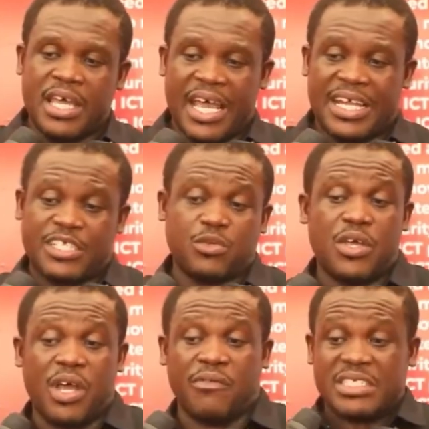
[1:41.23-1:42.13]
And that's why
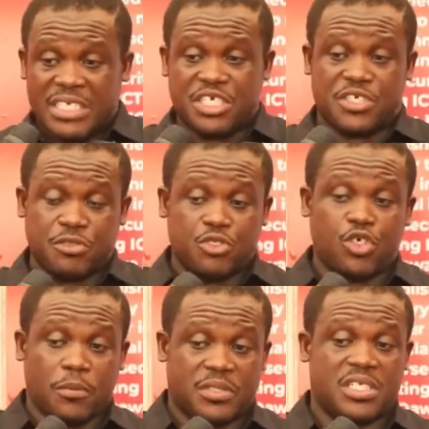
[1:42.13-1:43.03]
you have the Digital
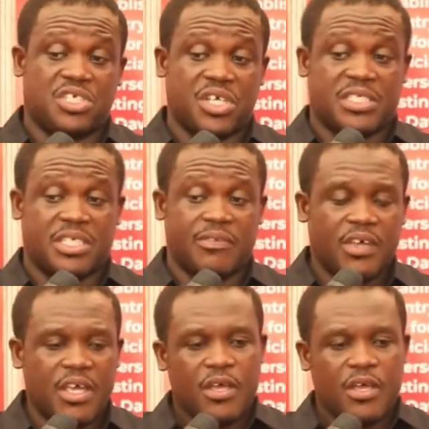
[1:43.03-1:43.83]
Jobs Initiative,